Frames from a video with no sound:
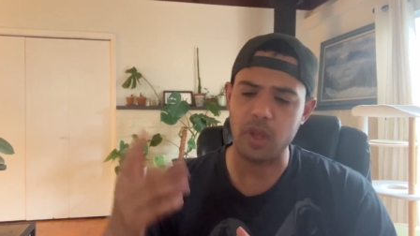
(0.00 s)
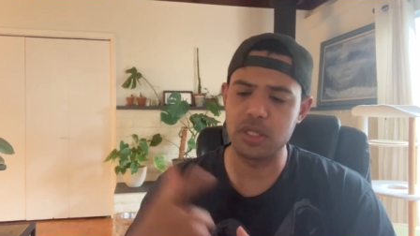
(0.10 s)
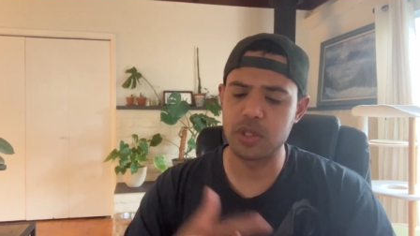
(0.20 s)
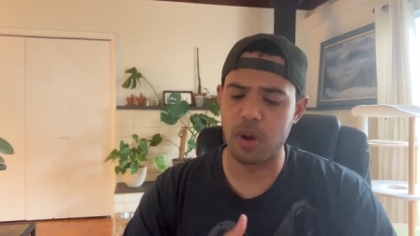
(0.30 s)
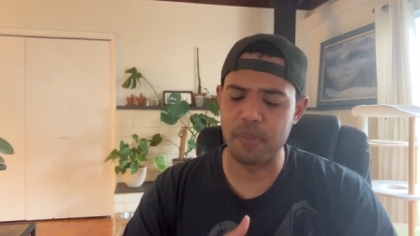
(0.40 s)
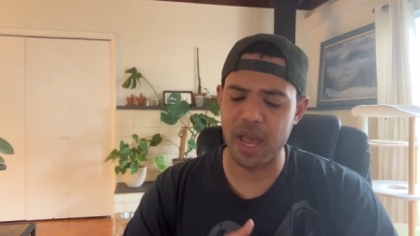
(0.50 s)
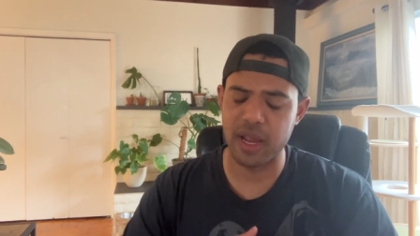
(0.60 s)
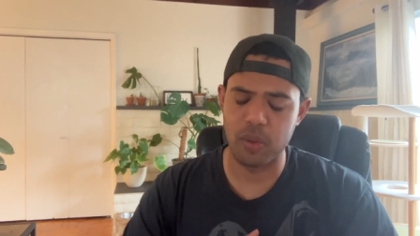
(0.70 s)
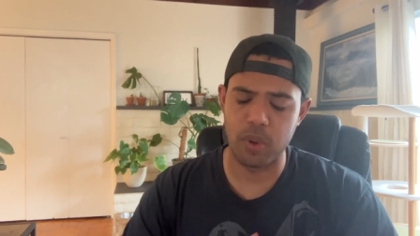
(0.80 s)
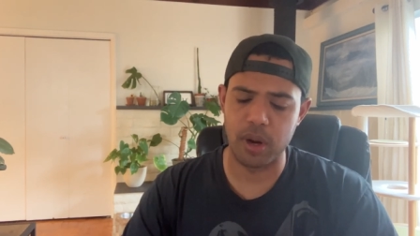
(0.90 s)
so I'm back
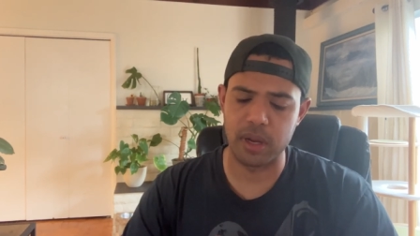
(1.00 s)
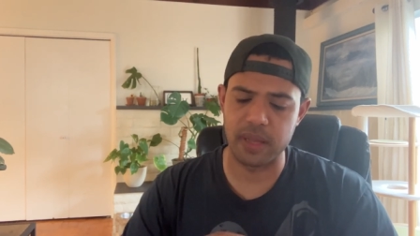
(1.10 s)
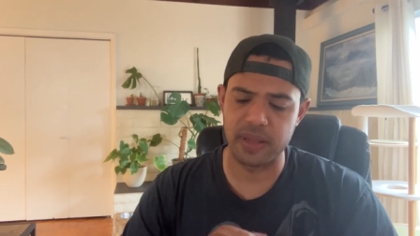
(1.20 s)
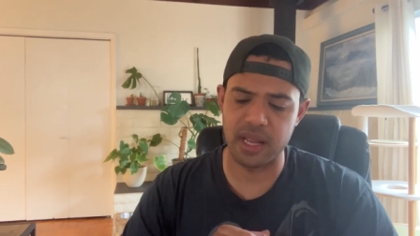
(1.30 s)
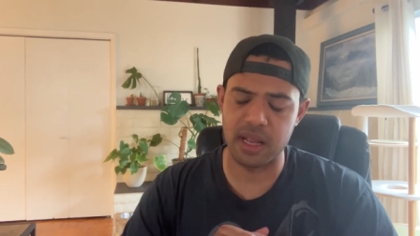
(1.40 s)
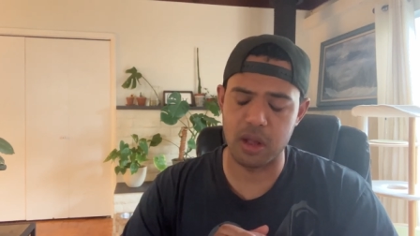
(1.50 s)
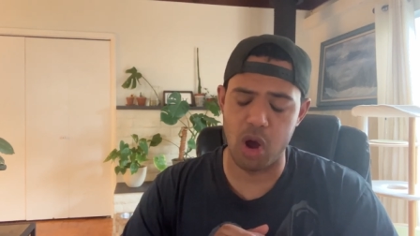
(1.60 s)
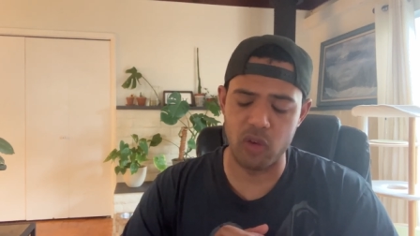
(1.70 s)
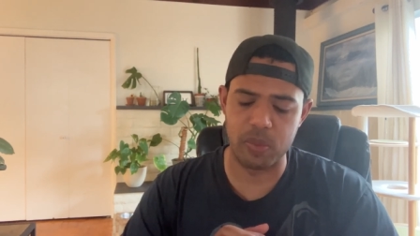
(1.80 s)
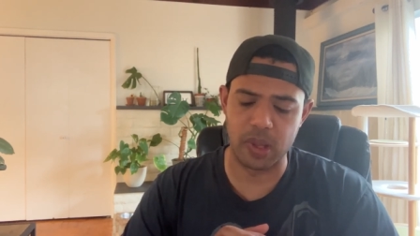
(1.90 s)
at work, and then I get a
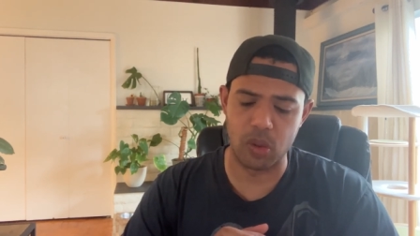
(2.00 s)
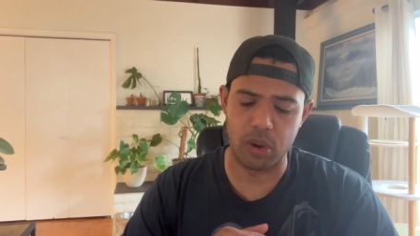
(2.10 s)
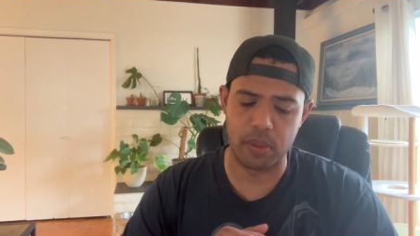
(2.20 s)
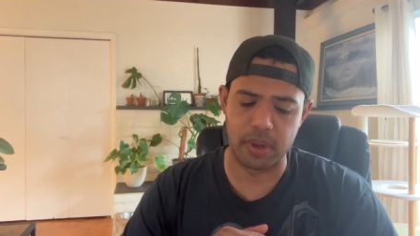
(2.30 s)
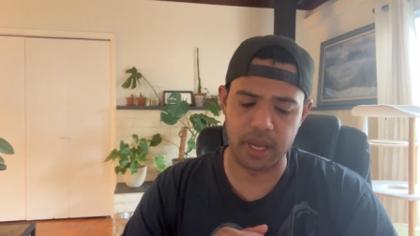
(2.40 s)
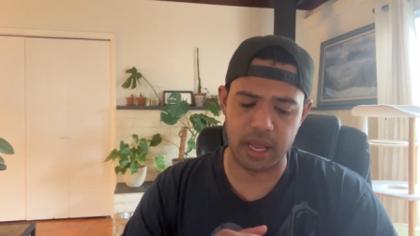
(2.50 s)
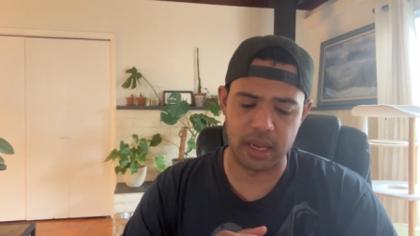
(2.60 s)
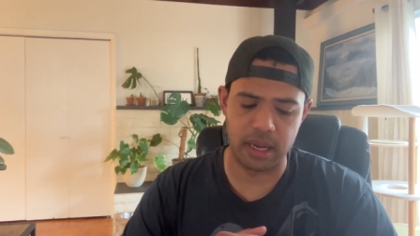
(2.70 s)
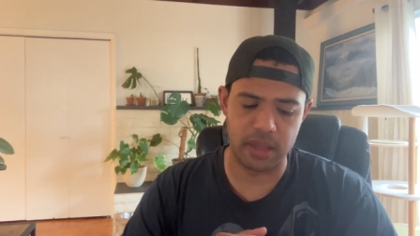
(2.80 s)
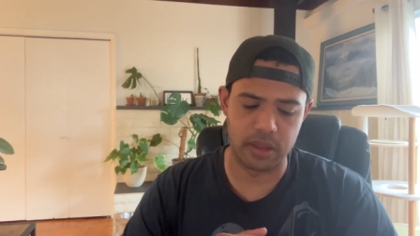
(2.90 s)
call from my lawyer one
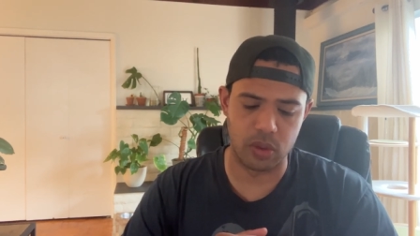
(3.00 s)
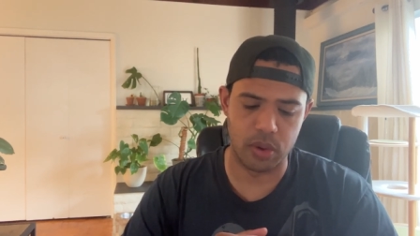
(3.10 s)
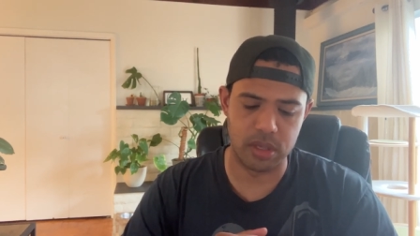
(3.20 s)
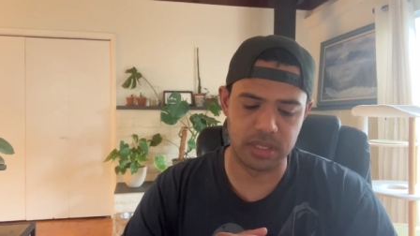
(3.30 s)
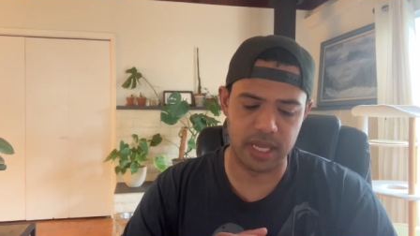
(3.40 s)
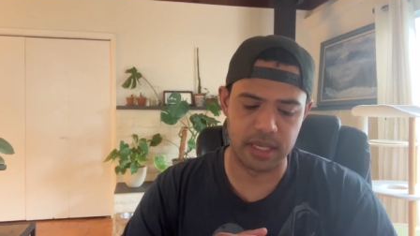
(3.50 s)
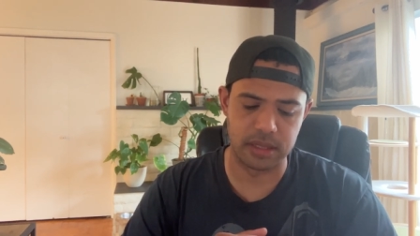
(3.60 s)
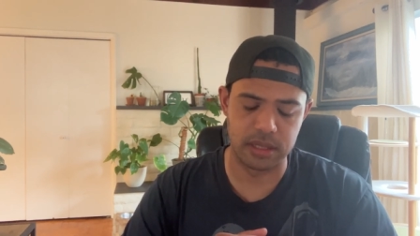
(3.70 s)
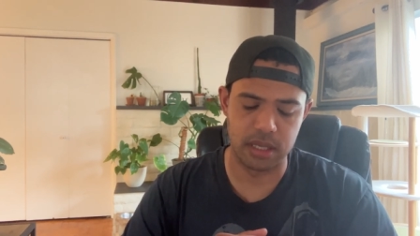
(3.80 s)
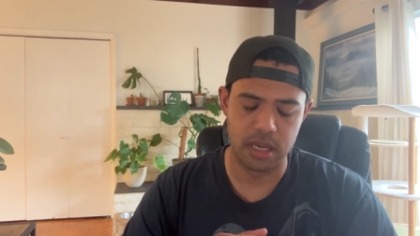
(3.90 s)
day, and the lawyer
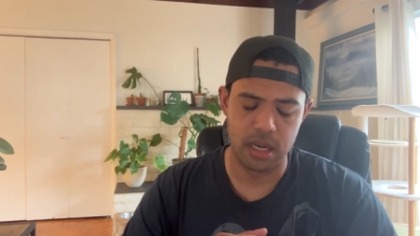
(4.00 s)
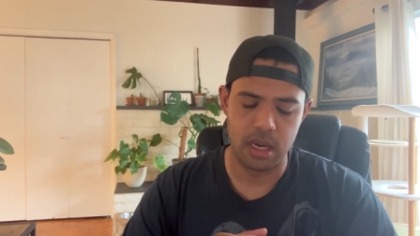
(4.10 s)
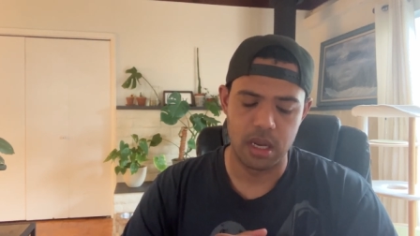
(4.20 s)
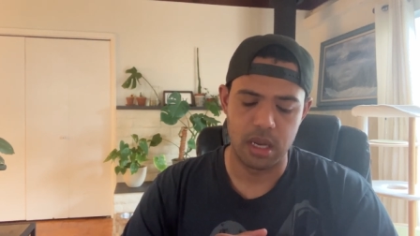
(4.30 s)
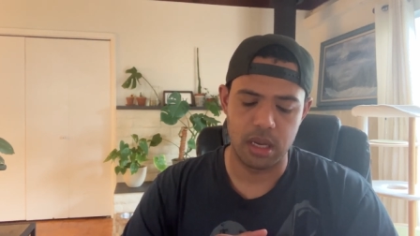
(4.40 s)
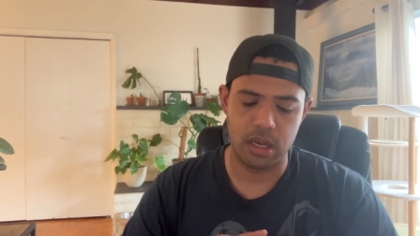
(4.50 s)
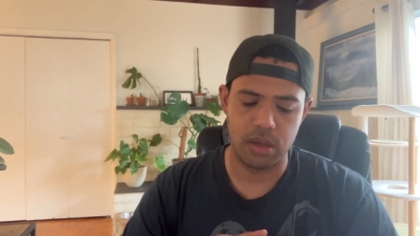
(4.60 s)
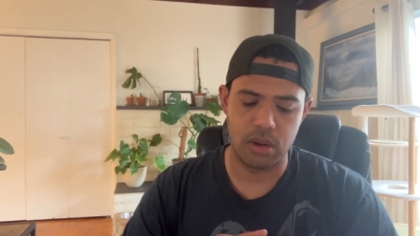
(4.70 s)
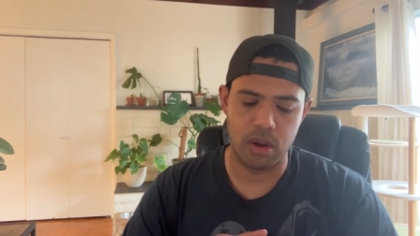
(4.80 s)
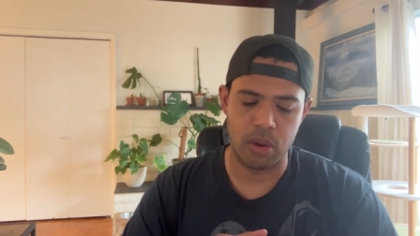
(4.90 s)
says,
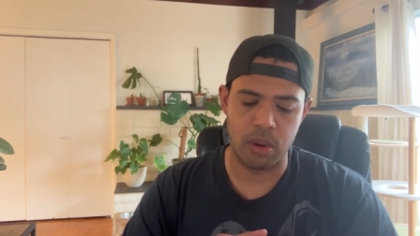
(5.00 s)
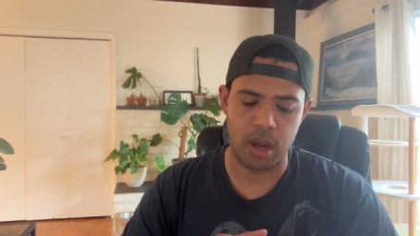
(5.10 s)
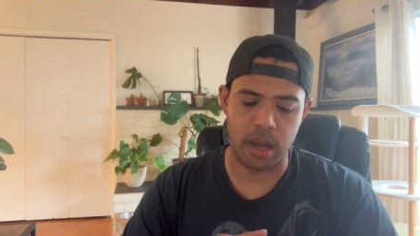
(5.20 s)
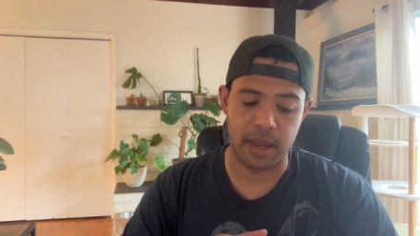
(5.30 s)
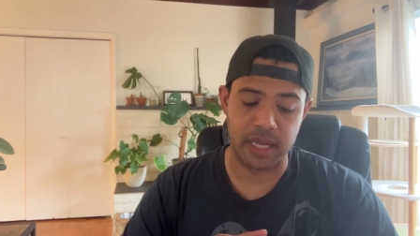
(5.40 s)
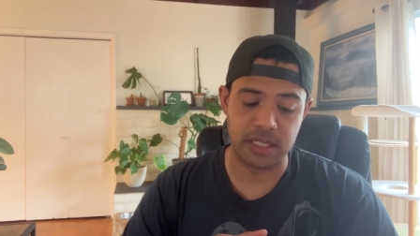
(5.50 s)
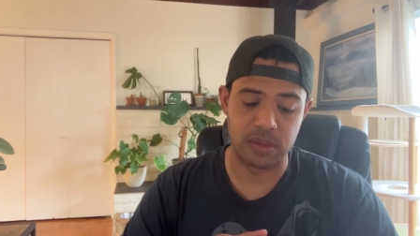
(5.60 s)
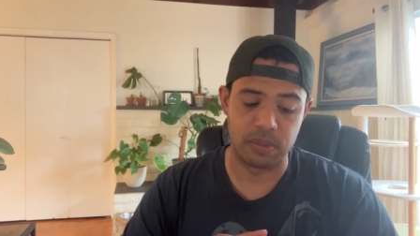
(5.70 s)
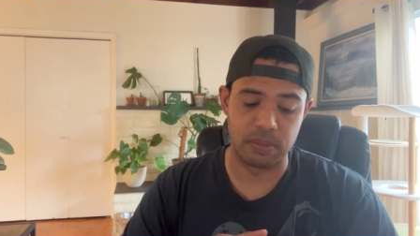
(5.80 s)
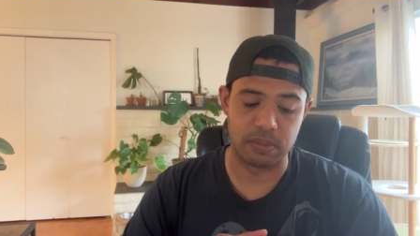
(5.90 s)
you know, uh, I got
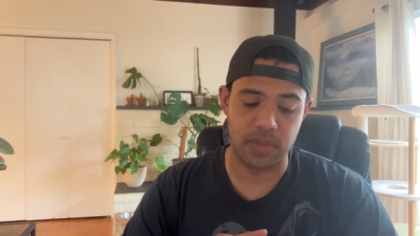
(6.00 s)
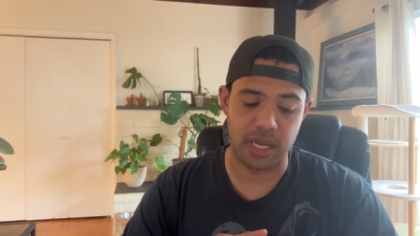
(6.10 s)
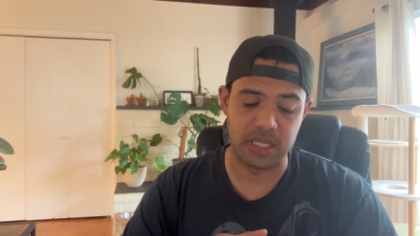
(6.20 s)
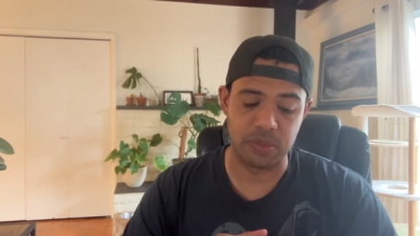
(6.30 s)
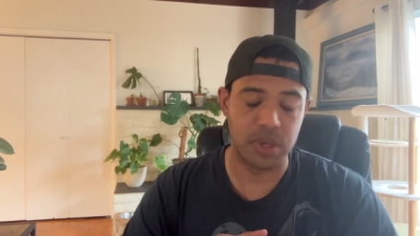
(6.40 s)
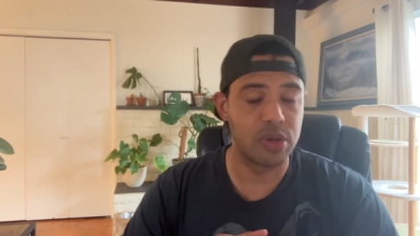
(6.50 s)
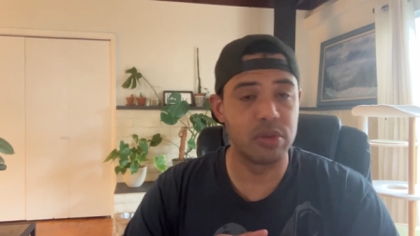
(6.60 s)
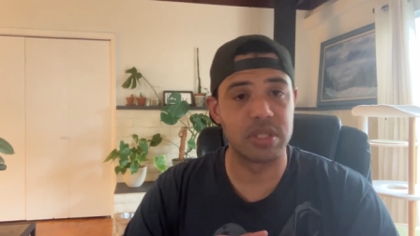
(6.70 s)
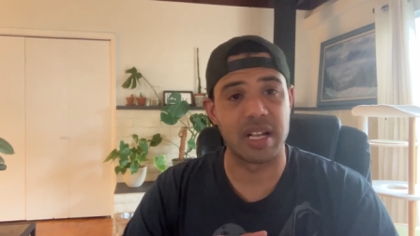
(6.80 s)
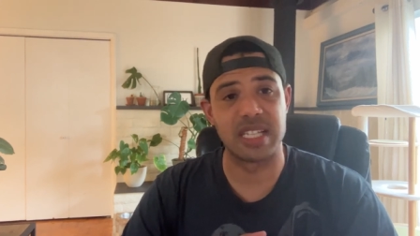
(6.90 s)
some, I got some good
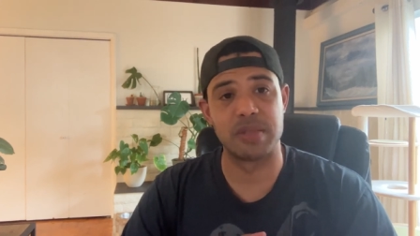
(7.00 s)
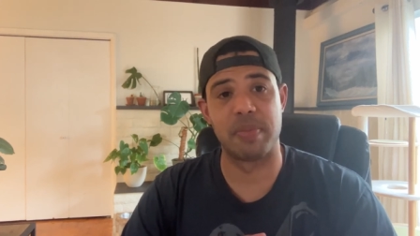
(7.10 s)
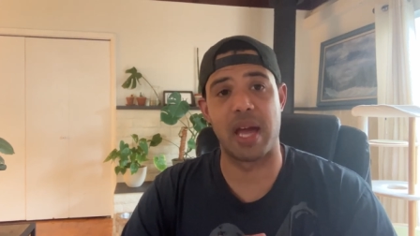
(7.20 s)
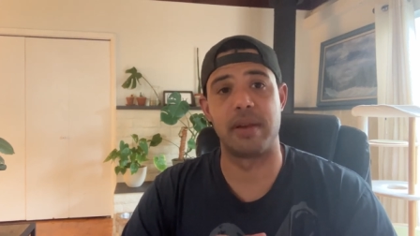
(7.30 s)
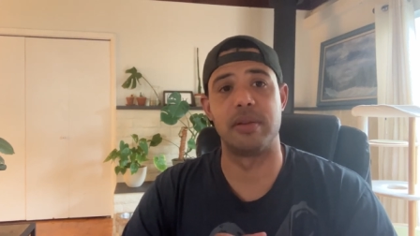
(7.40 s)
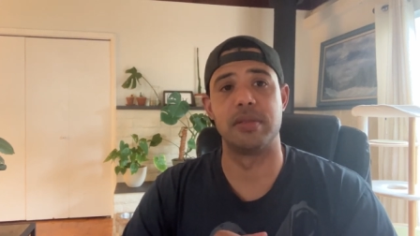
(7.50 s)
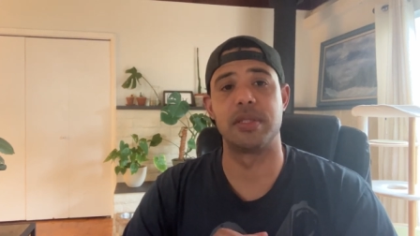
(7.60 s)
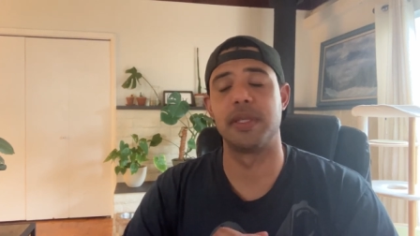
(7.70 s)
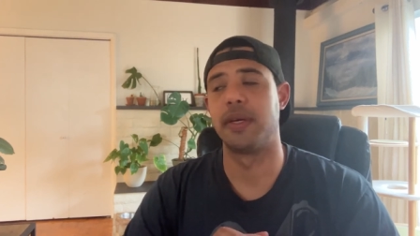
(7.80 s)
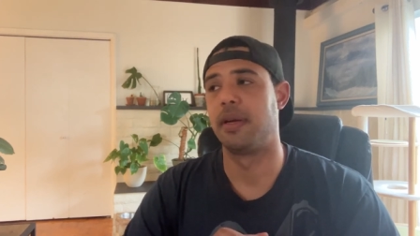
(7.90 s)
news and I got some bad news.